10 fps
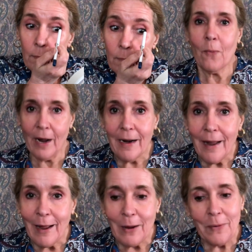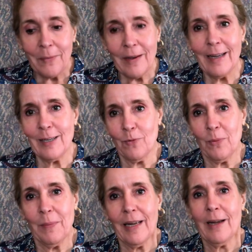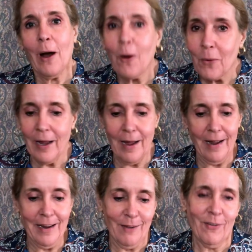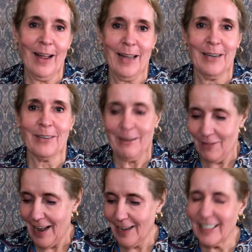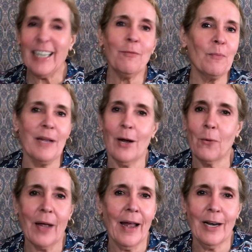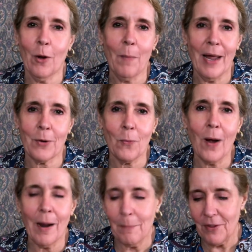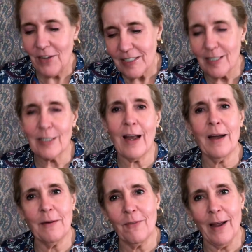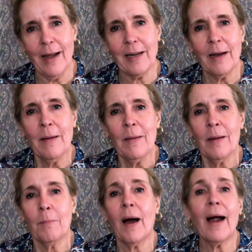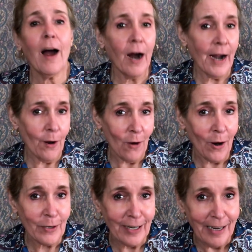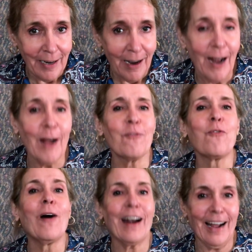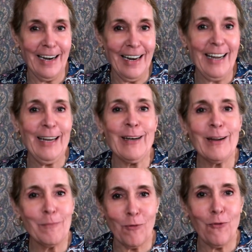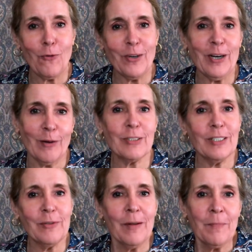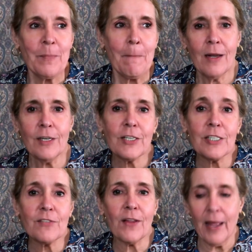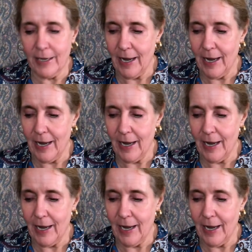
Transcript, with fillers: Right now, it would be okay if I had to leave the house. It would be okay no matter what, but this is kind of like my hierarchy of what I need before, you know, to to just feel like